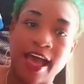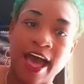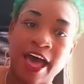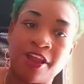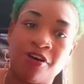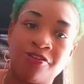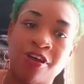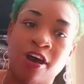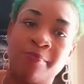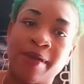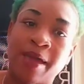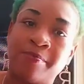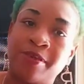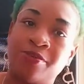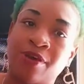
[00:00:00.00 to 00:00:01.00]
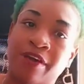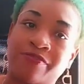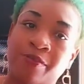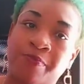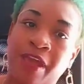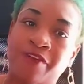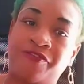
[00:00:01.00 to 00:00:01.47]
I don't know, baby. You have
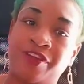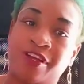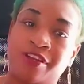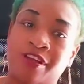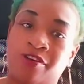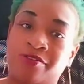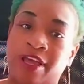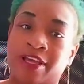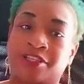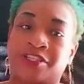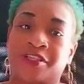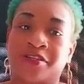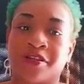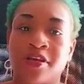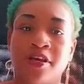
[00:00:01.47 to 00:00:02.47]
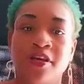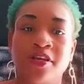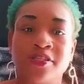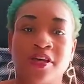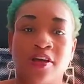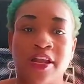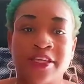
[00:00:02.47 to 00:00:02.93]
to pay for your donation.
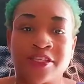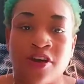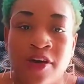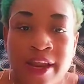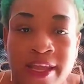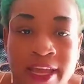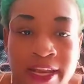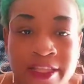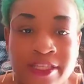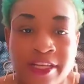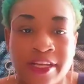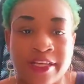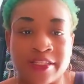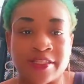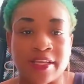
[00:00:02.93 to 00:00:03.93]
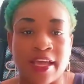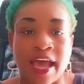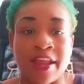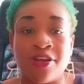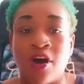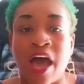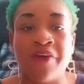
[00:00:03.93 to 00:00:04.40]
So let's go ahead and get into this.
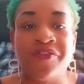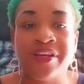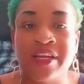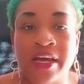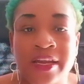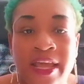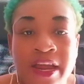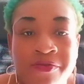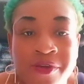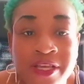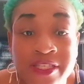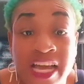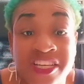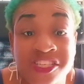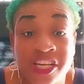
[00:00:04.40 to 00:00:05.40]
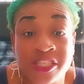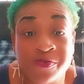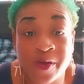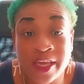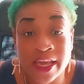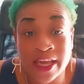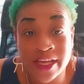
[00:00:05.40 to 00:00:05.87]
No, I haven't done Aries. I just
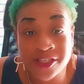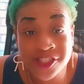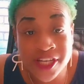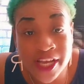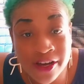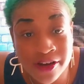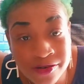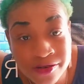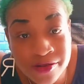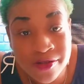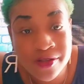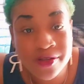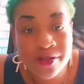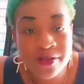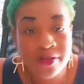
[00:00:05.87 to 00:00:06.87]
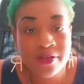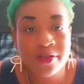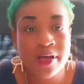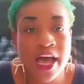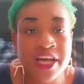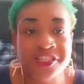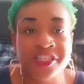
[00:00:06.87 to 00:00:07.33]
began, Shell.
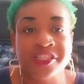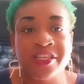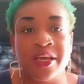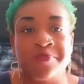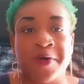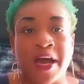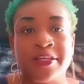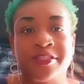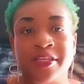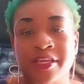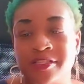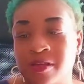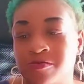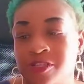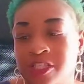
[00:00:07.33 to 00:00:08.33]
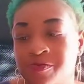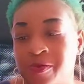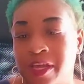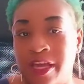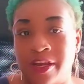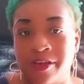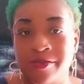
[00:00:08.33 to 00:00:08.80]
I just did Pisces. I'm just
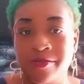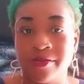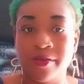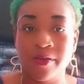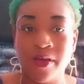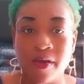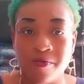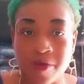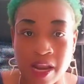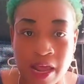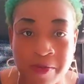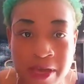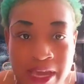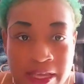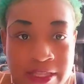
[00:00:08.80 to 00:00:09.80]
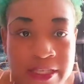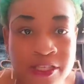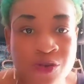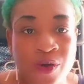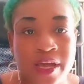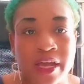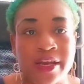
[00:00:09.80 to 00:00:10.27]
beginning. But let me get this
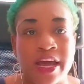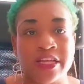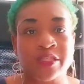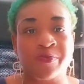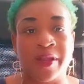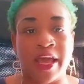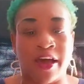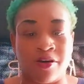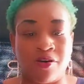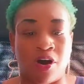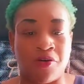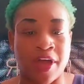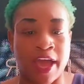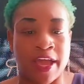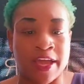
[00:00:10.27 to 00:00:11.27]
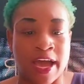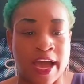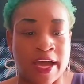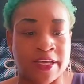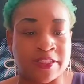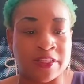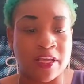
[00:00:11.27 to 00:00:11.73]
quick announcement out, okay,
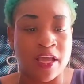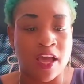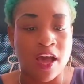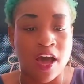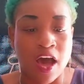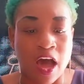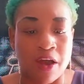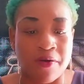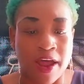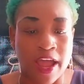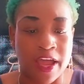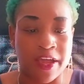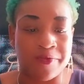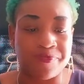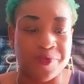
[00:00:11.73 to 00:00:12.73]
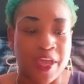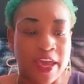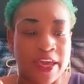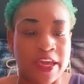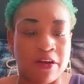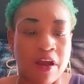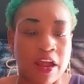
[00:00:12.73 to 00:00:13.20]
guys? All right.
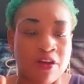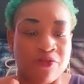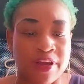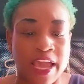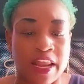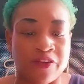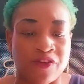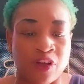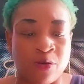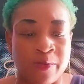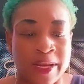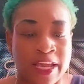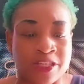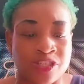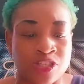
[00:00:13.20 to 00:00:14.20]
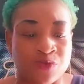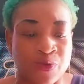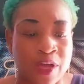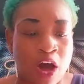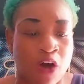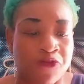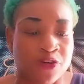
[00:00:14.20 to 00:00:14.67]
Here at Creative Illuminations,
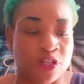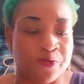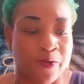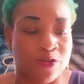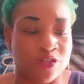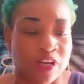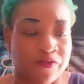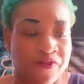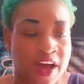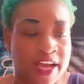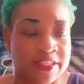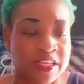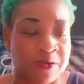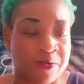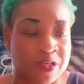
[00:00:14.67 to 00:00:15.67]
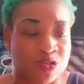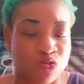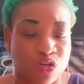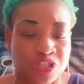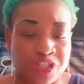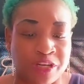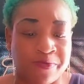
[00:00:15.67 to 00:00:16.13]
we offer spiritual advising,
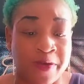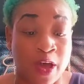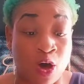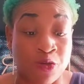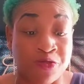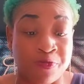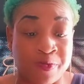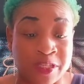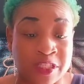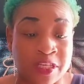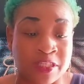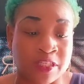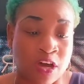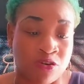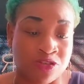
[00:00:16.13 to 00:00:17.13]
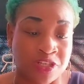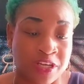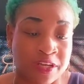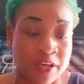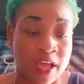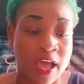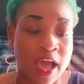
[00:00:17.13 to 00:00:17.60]
mentorship, health, business
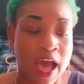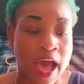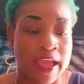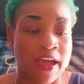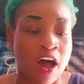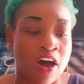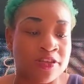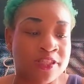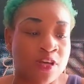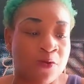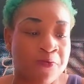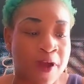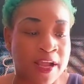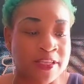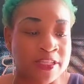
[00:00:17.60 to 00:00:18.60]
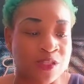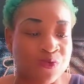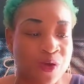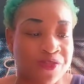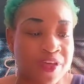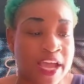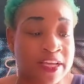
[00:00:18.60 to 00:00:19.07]
coaching. I also practice
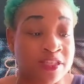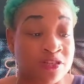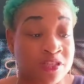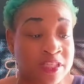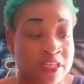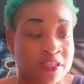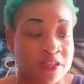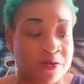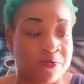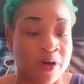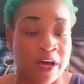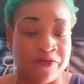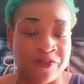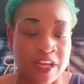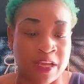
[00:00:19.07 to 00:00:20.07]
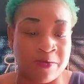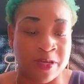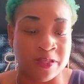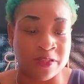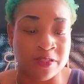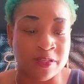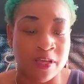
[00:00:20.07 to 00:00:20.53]
with exorcism of
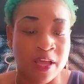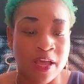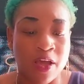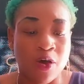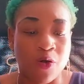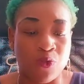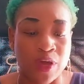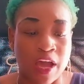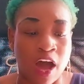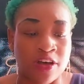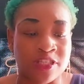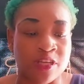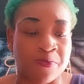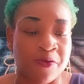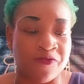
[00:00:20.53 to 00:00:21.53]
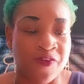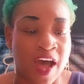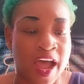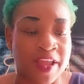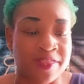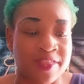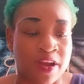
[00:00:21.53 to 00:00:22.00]
demons. We also
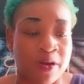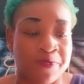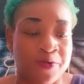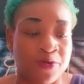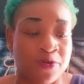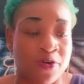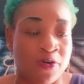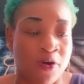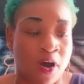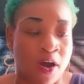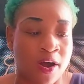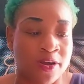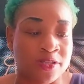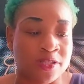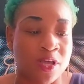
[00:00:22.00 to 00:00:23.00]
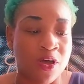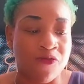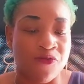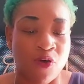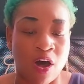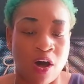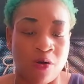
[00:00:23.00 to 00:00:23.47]
provide therapeutical arts
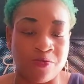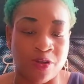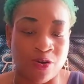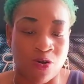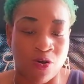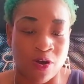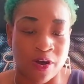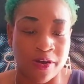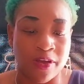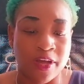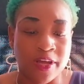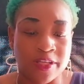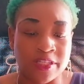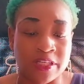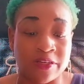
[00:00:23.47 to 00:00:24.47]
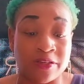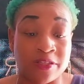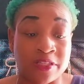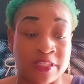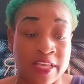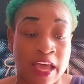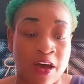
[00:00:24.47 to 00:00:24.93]
for home decor to
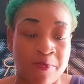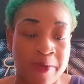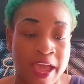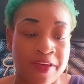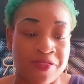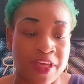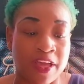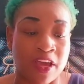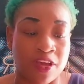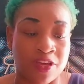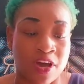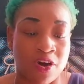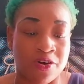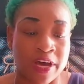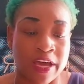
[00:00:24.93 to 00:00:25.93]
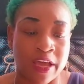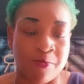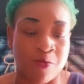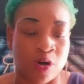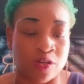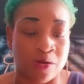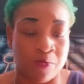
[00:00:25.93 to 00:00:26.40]
sound bathing, yoga, and
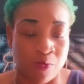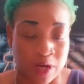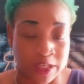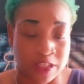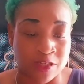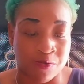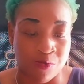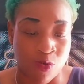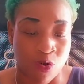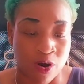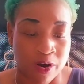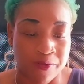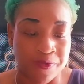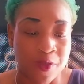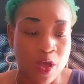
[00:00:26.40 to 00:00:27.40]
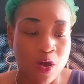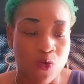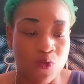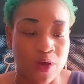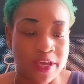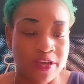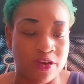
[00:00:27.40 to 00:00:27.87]
mo much more.
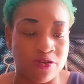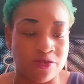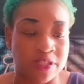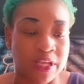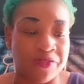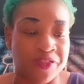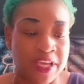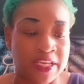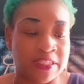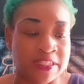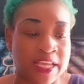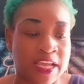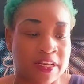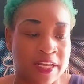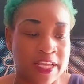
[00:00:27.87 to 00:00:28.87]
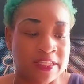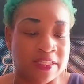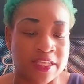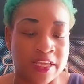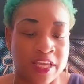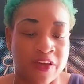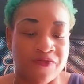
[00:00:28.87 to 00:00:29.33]
We use these techniques
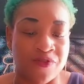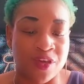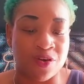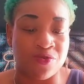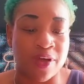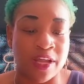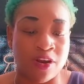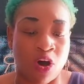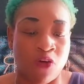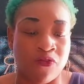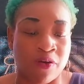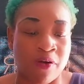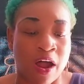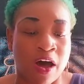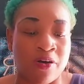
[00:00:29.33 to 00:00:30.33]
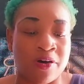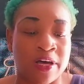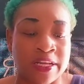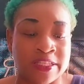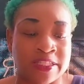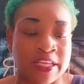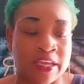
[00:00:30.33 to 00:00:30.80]
to give you an overall
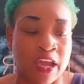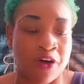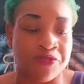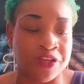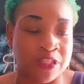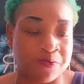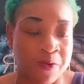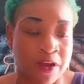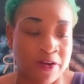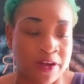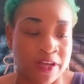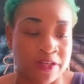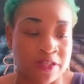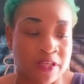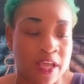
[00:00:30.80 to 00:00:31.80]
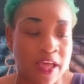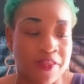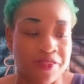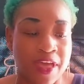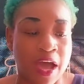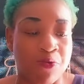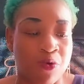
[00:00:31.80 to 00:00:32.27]
holistic health experience
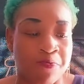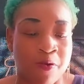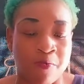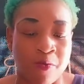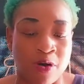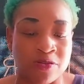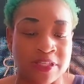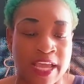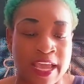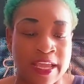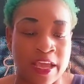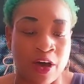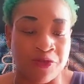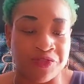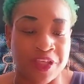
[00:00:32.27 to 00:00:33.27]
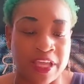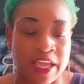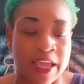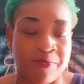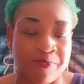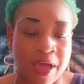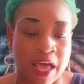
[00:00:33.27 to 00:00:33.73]
that will promote a
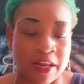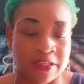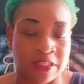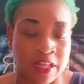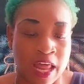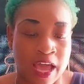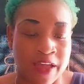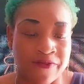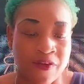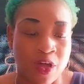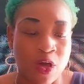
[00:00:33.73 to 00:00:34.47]
healthy and balanced life.